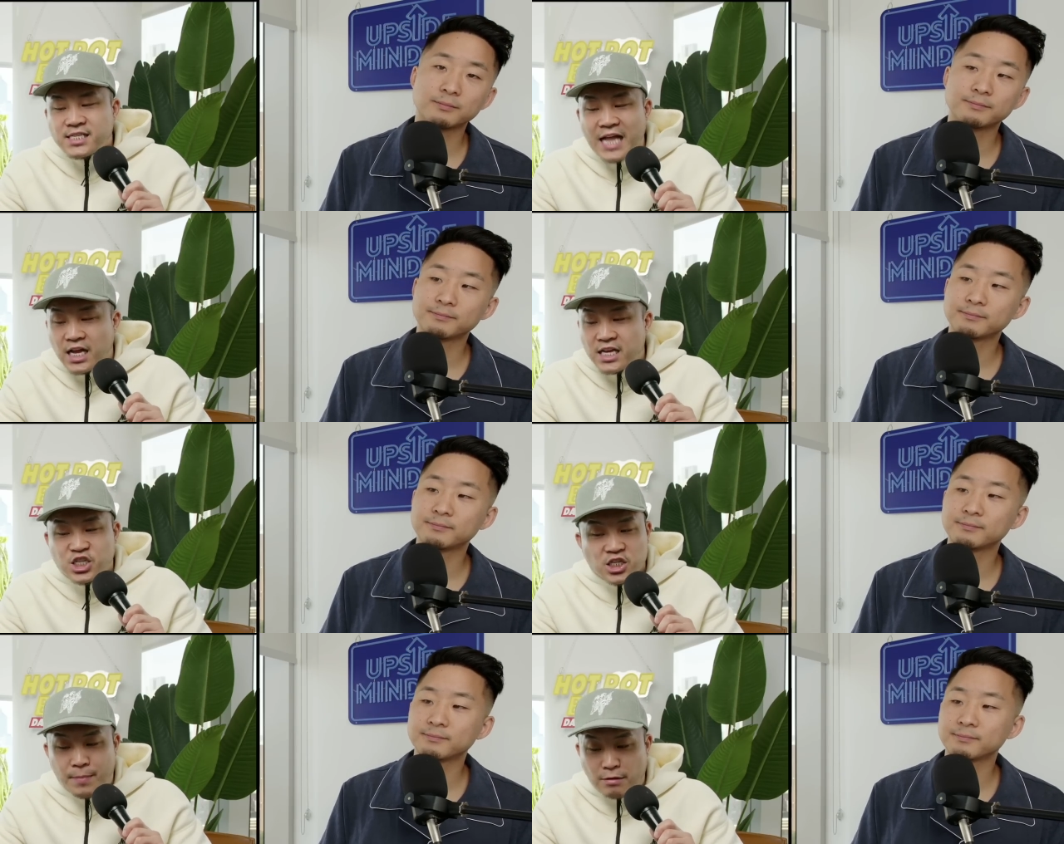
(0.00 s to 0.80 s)
Speaker 1: not. It's
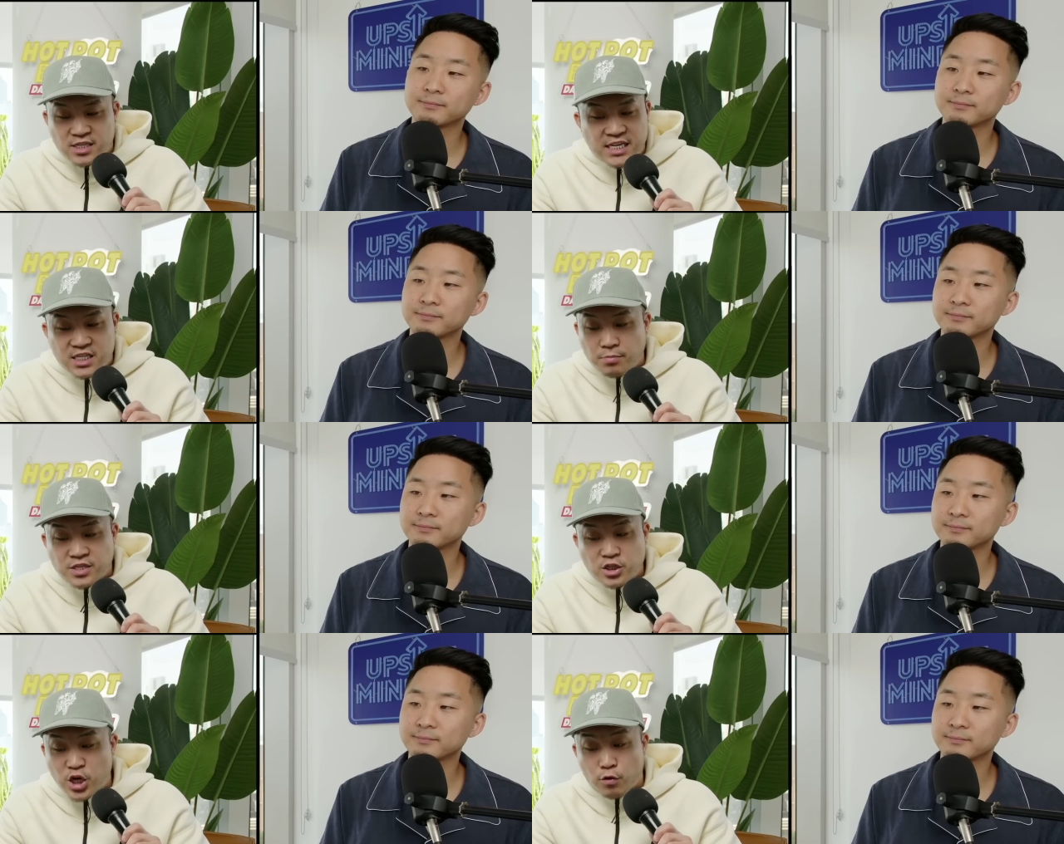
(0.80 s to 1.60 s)
just about systems
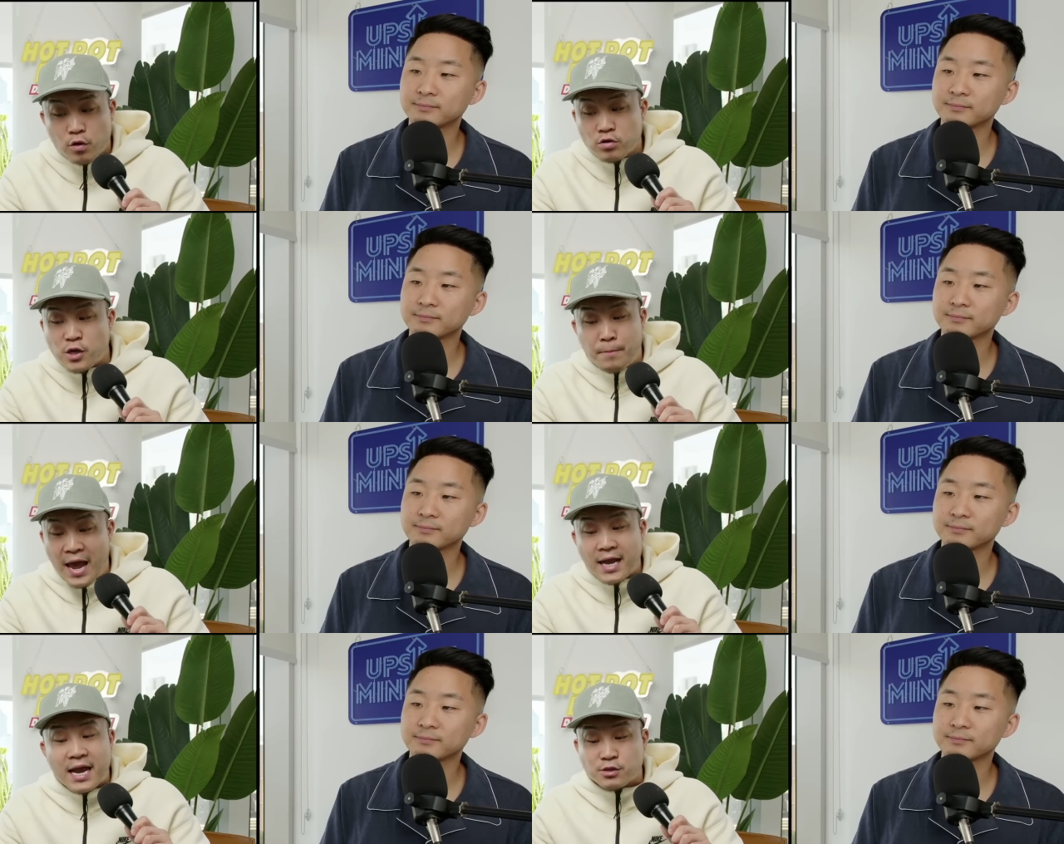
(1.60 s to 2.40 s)
in general.
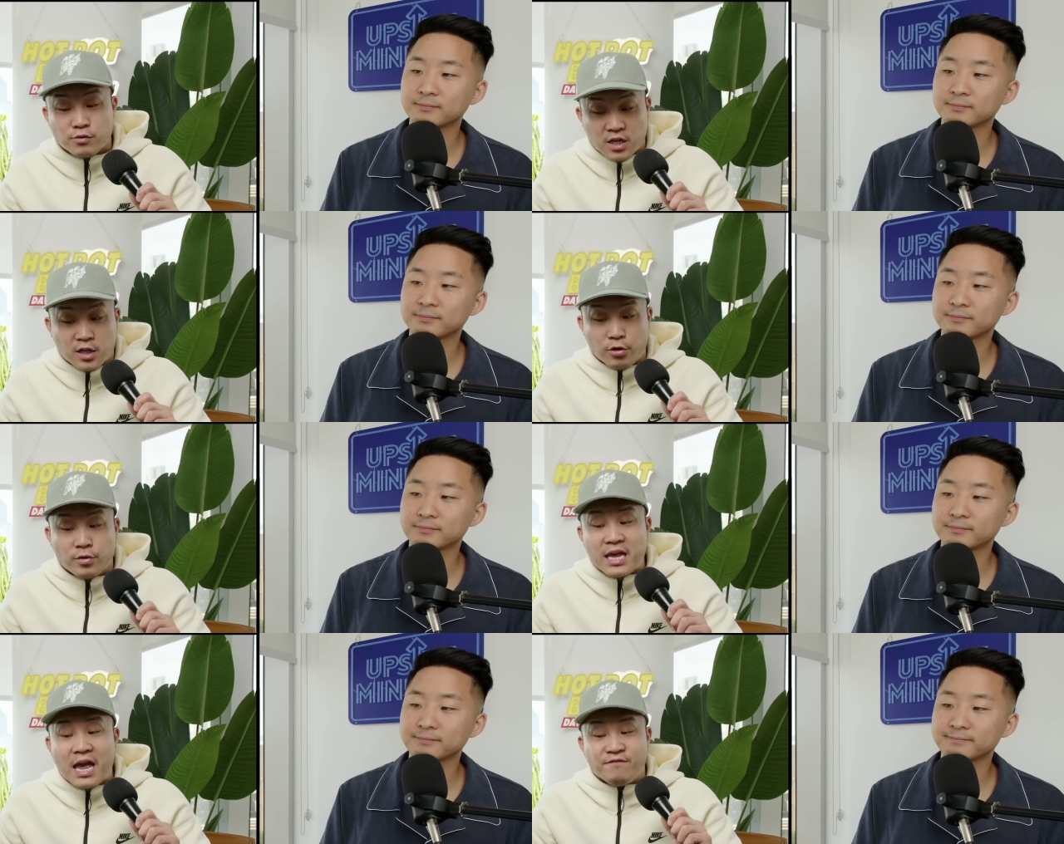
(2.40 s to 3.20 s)
Japan has
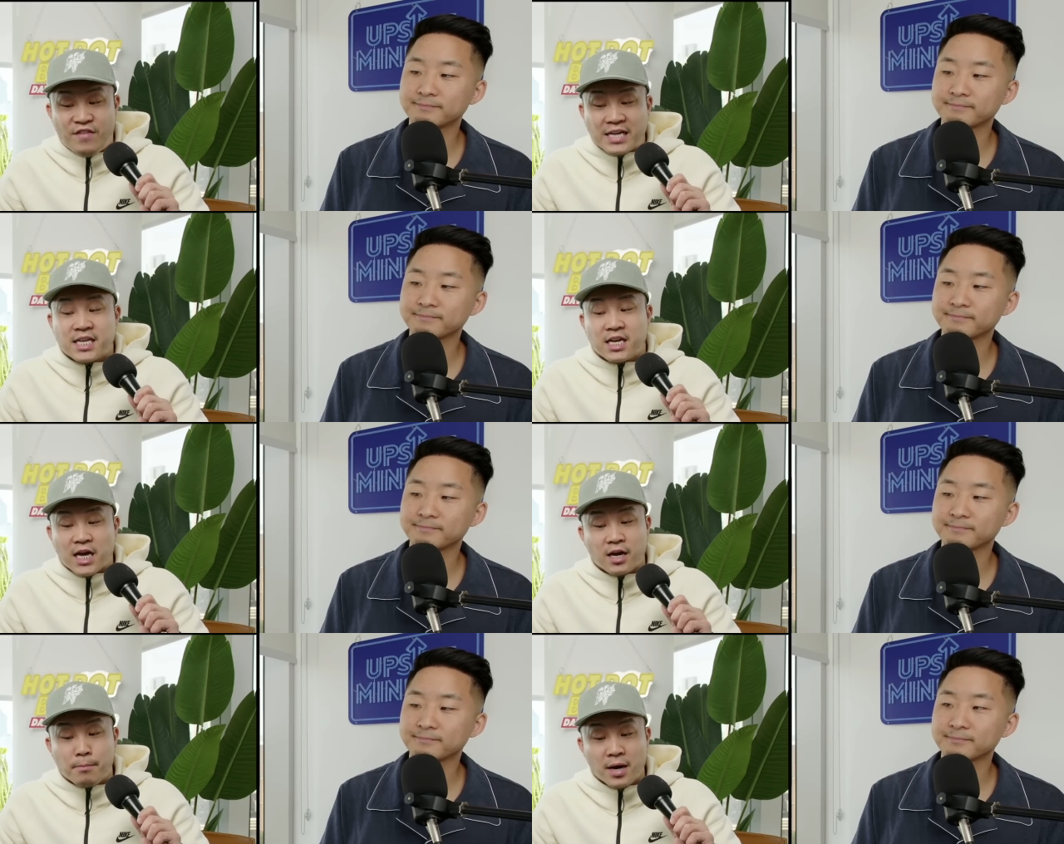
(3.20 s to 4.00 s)
clearly invested a
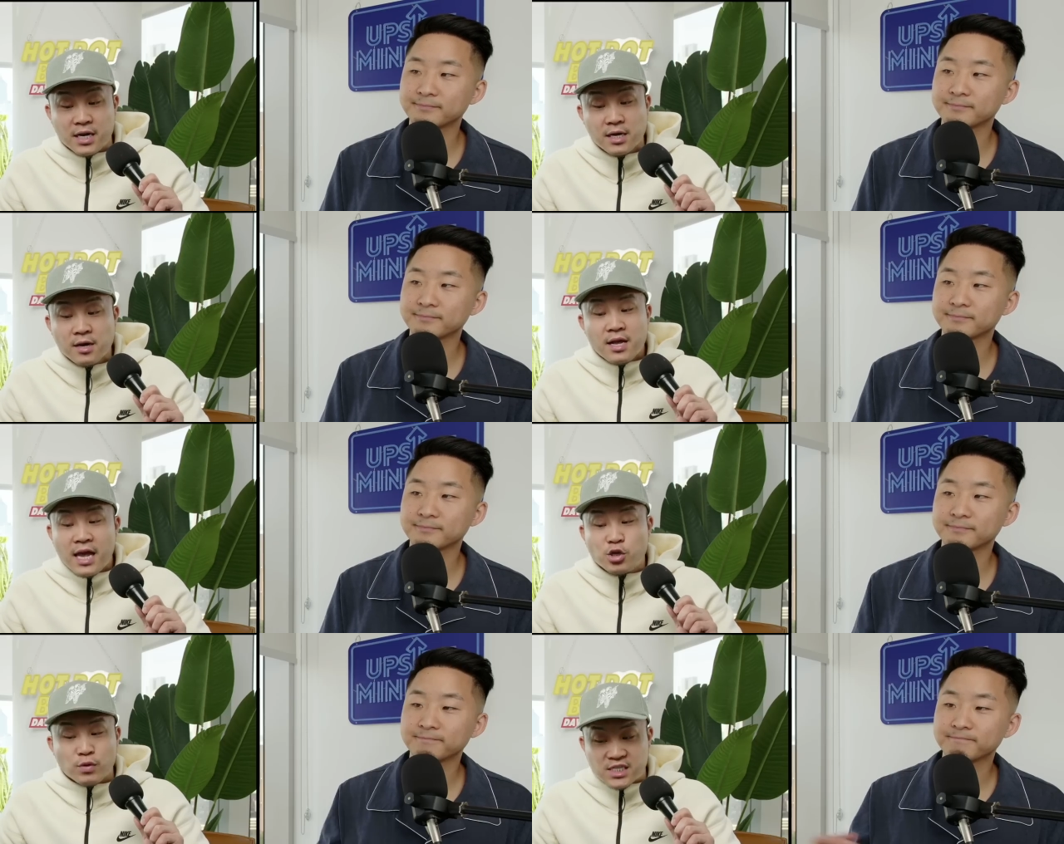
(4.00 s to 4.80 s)
ton of money
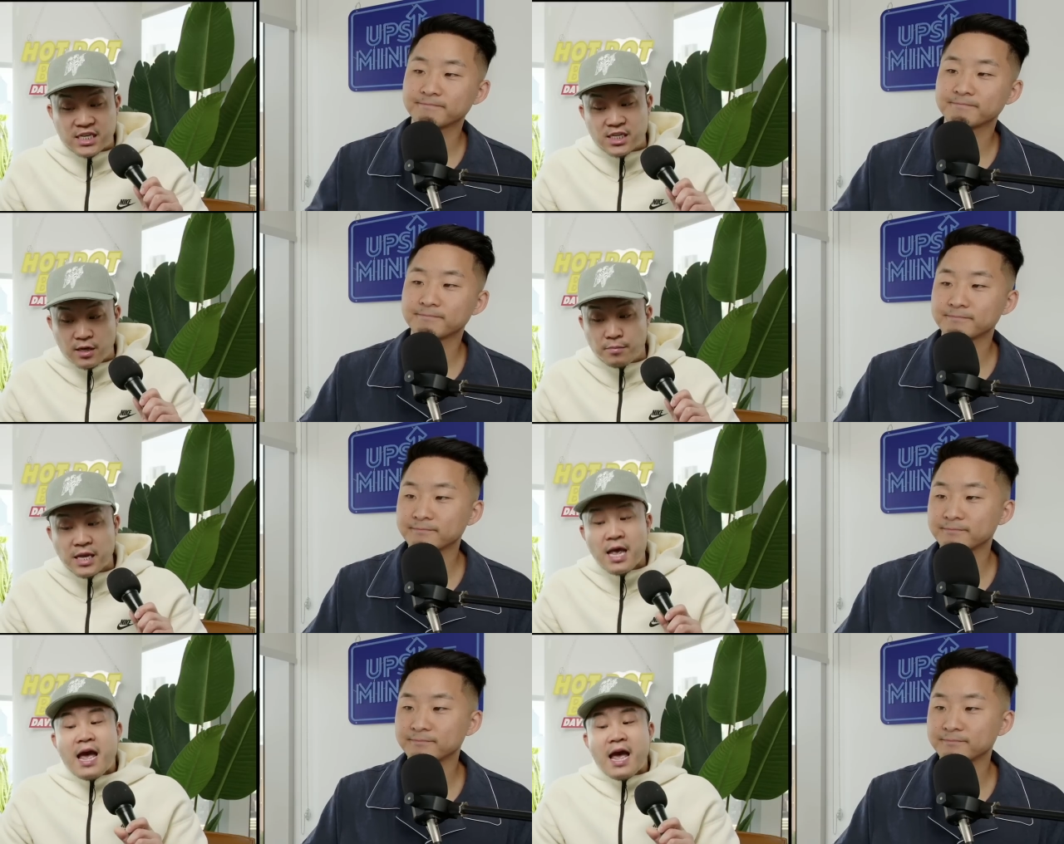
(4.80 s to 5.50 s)
into its systems.